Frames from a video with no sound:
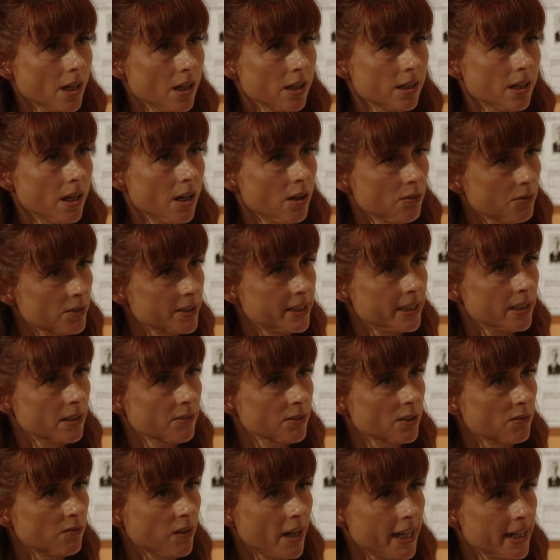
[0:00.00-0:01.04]
over here of the
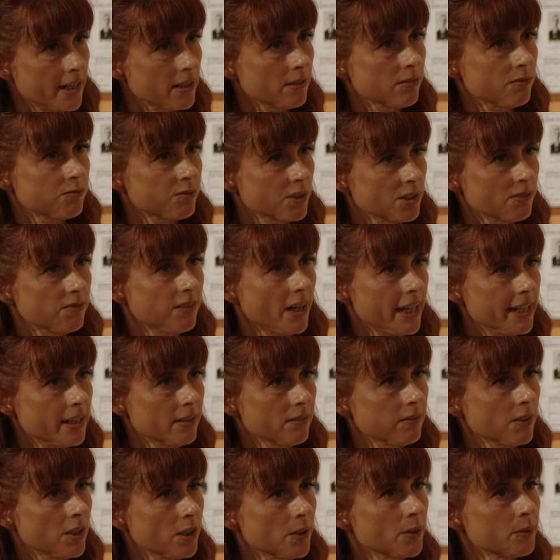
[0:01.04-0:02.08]

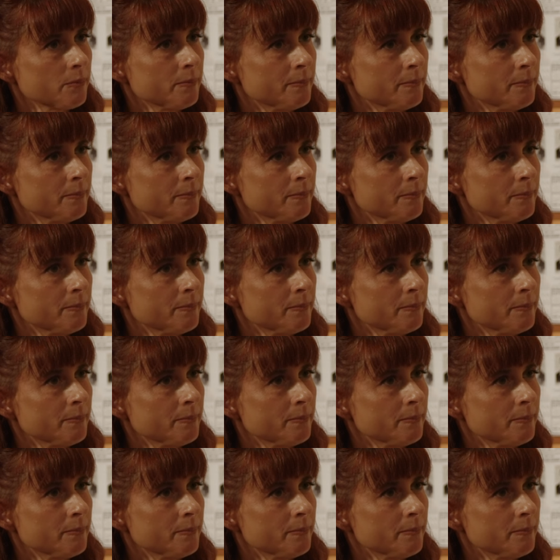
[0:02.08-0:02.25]
Vitaphone.